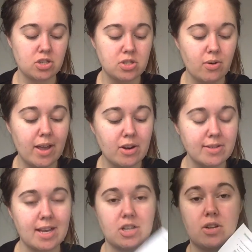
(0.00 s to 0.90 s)
So,
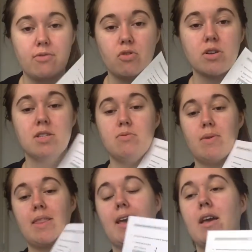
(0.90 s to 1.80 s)
intersection, of course, is
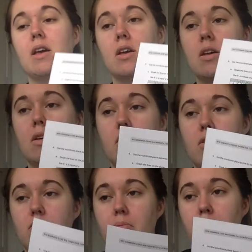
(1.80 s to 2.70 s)
when they
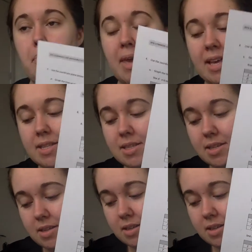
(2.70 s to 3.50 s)
meet.